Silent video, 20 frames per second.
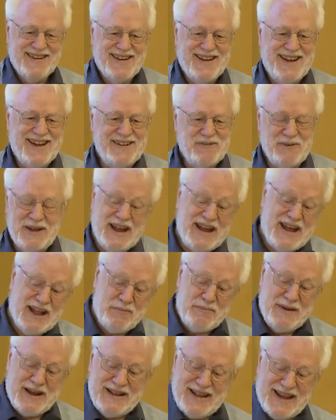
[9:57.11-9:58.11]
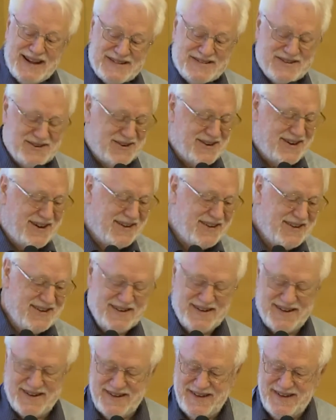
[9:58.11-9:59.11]
And when I held my lecture on
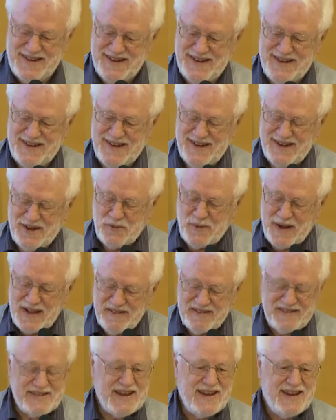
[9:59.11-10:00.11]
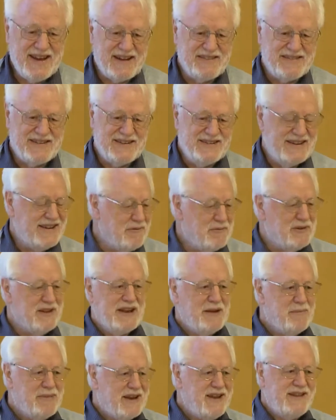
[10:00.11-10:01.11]
Wednesday, I said, was
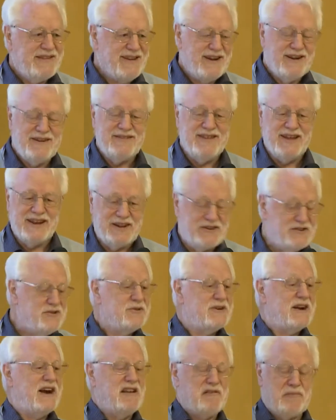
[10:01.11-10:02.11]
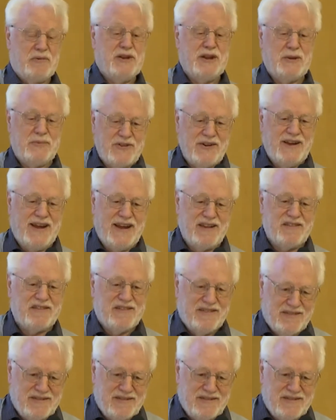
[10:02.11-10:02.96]
anybody there then? And 2 guys put up their hands.